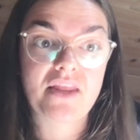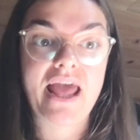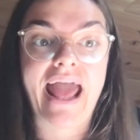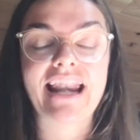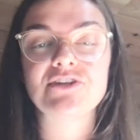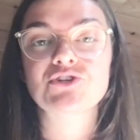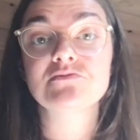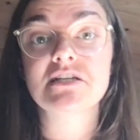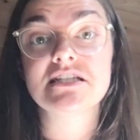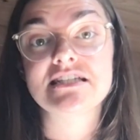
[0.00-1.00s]
And I
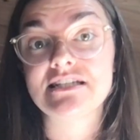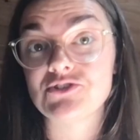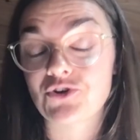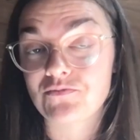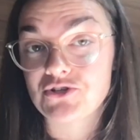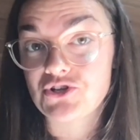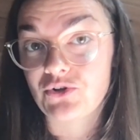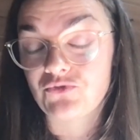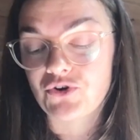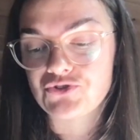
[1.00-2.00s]
documented in a documentary
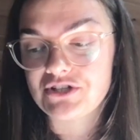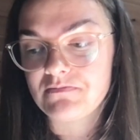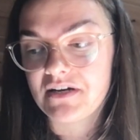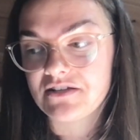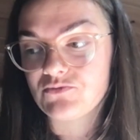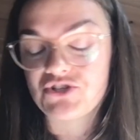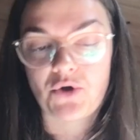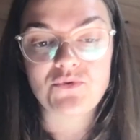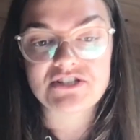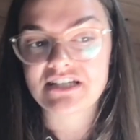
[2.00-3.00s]
called Road to Independence, which I
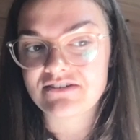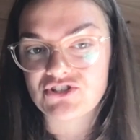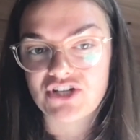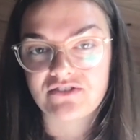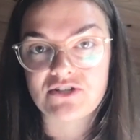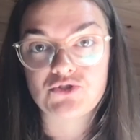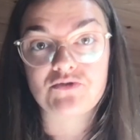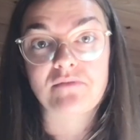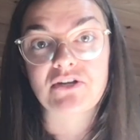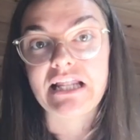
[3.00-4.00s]
always give a shout out to.
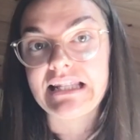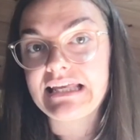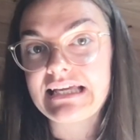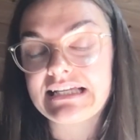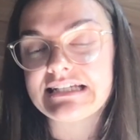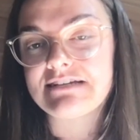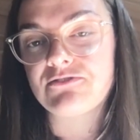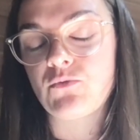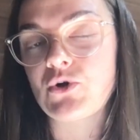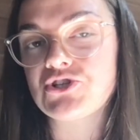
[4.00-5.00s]
I'm gonna link it. If
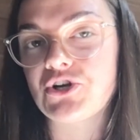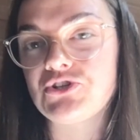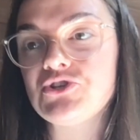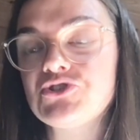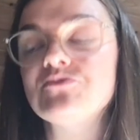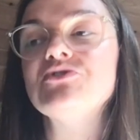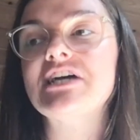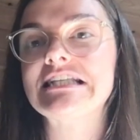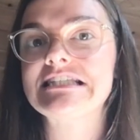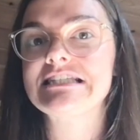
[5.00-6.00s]
you're watching on YouTube, you
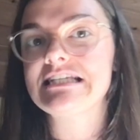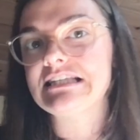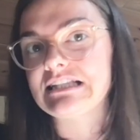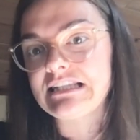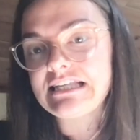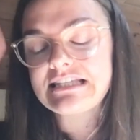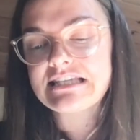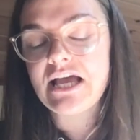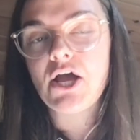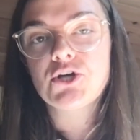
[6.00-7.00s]
can see the links
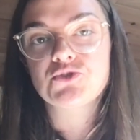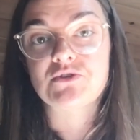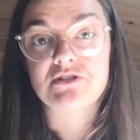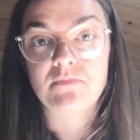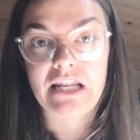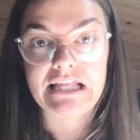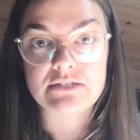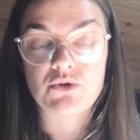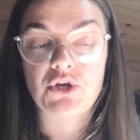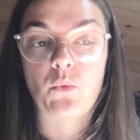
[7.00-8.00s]
towards the playlist
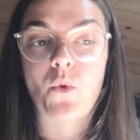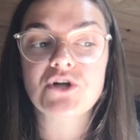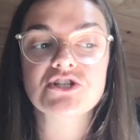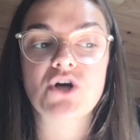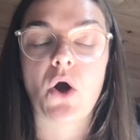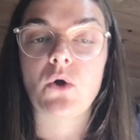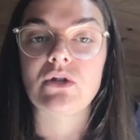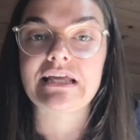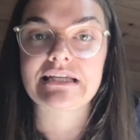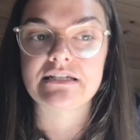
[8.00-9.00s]
where you can watch it. I'll
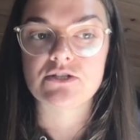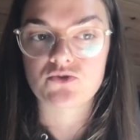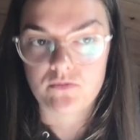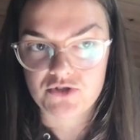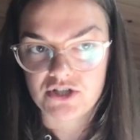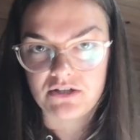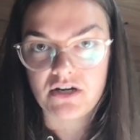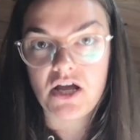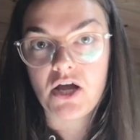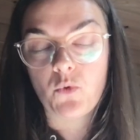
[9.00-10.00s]
link in the description
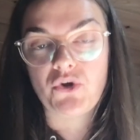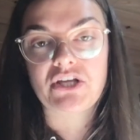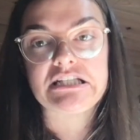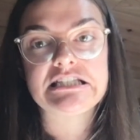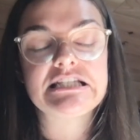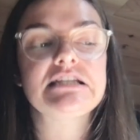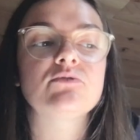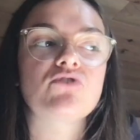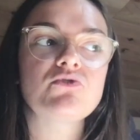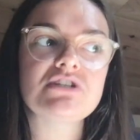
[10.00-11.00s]
where you can see the
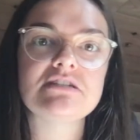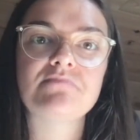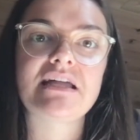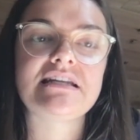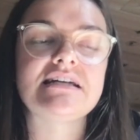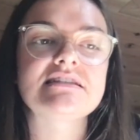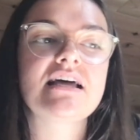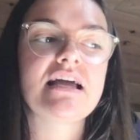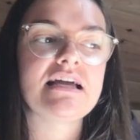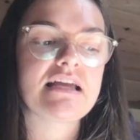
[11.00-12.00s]
Road to Independence
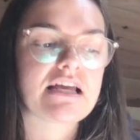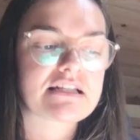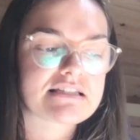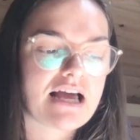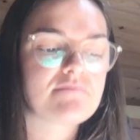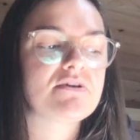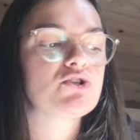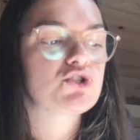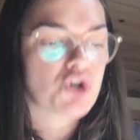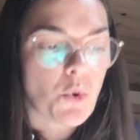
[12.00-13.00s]
exam
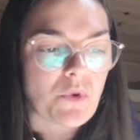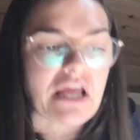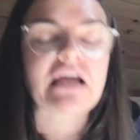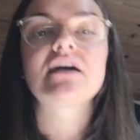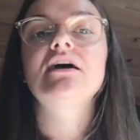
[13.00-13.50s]
showing